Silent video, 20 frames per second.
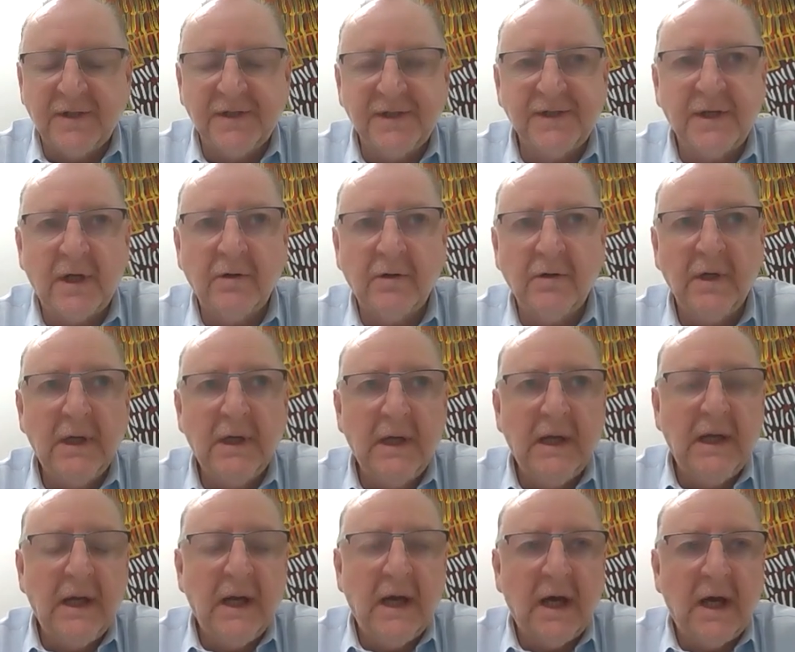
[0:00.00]
So
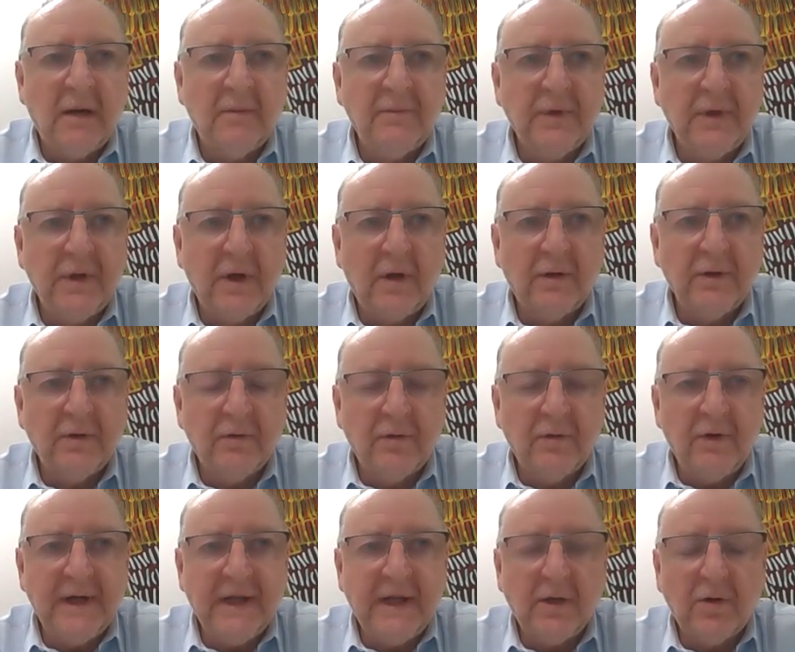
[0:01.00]
you're
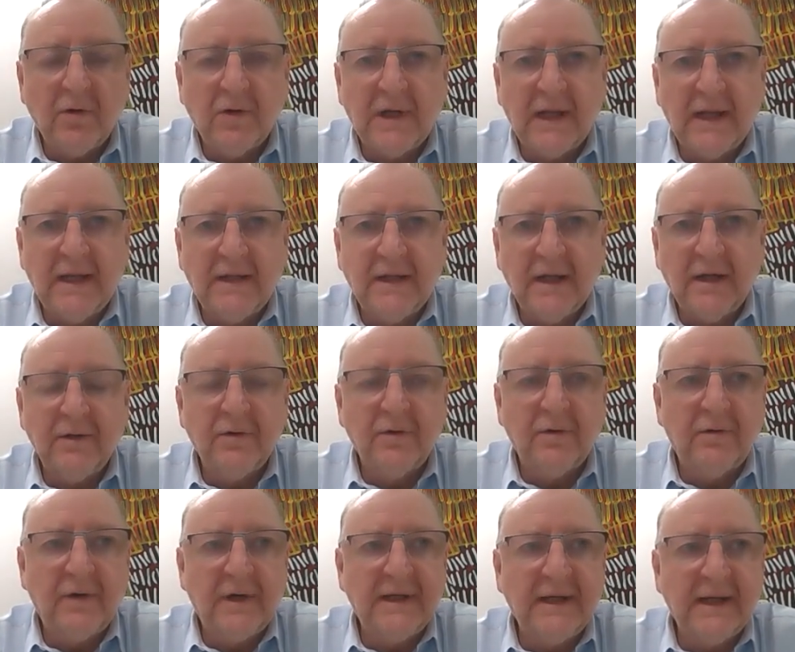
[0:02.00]
already a good leader, you're
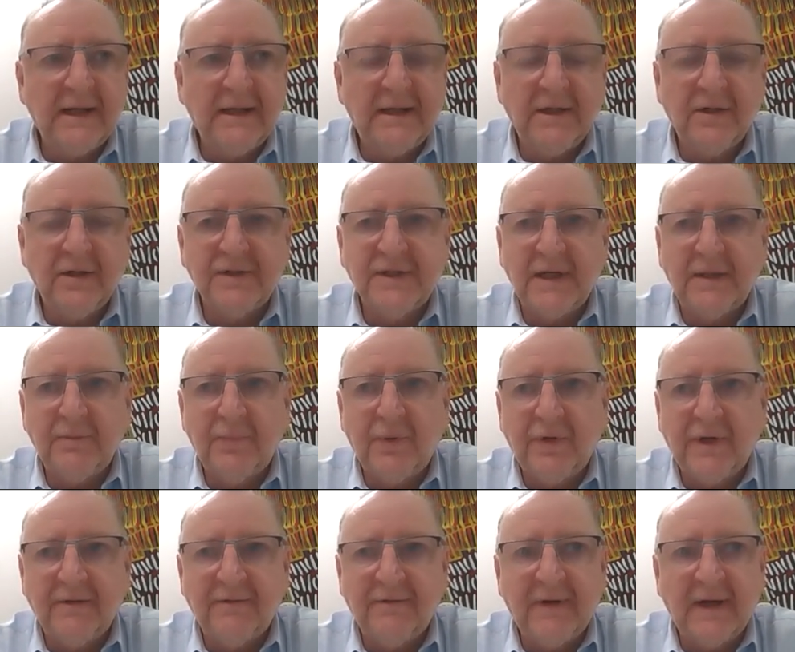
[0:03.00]
already leading your team
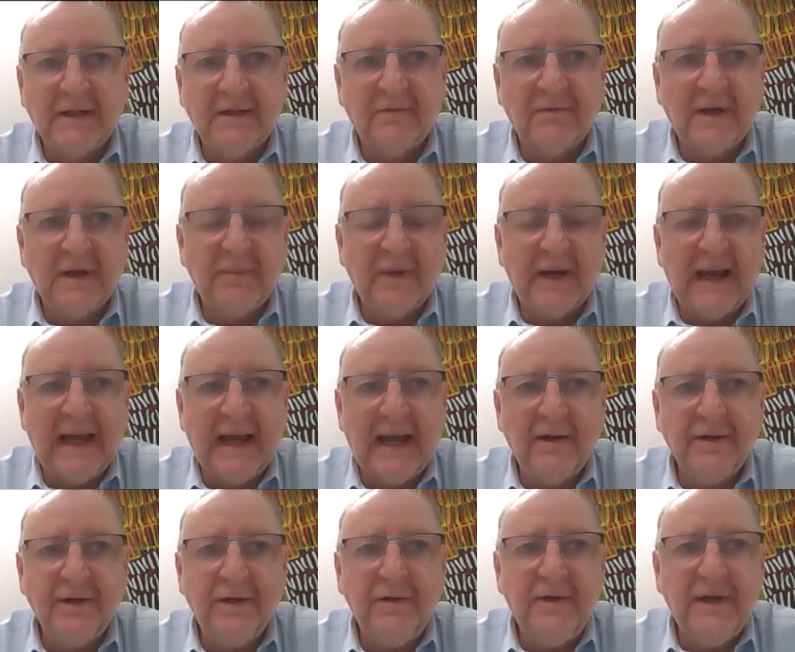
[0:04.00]
pretty effectively, but how
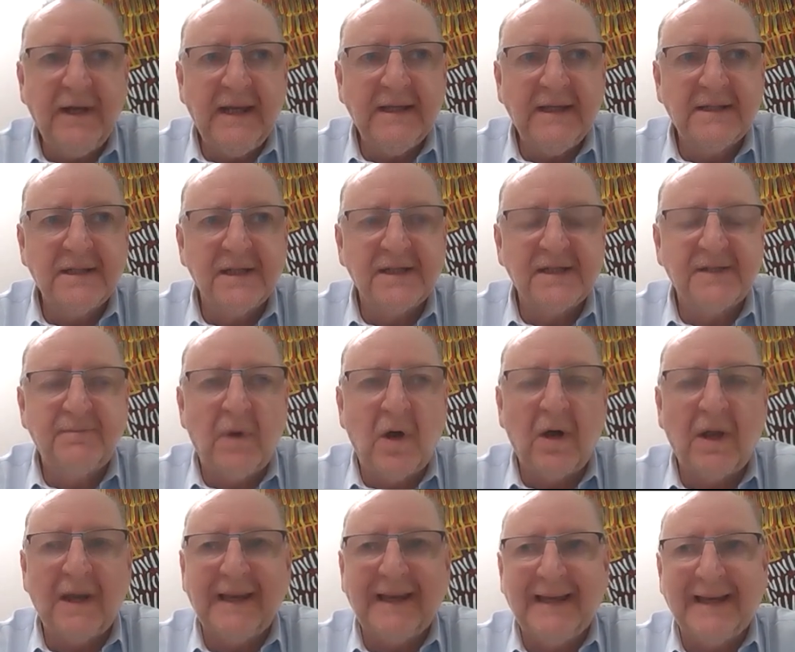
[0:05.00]
do you need to
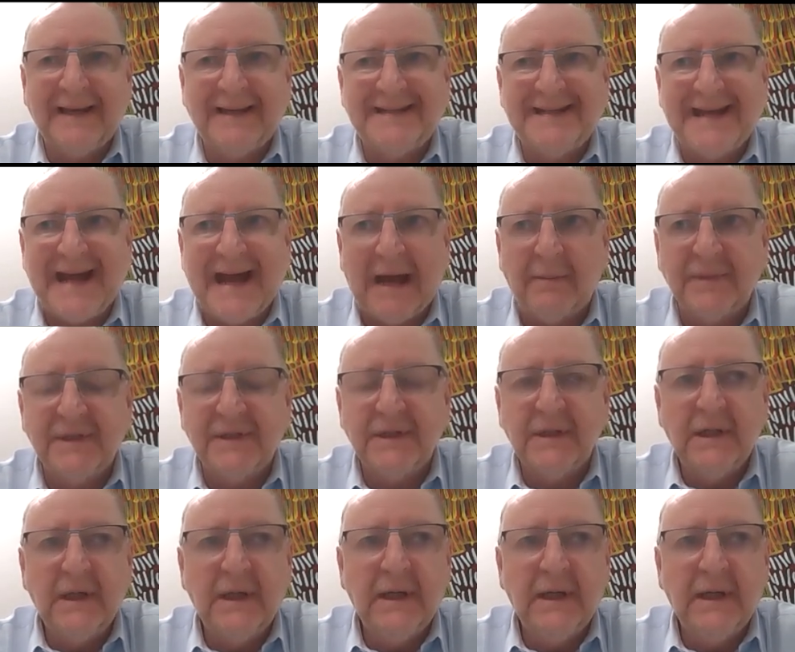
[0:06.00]
smartly adapt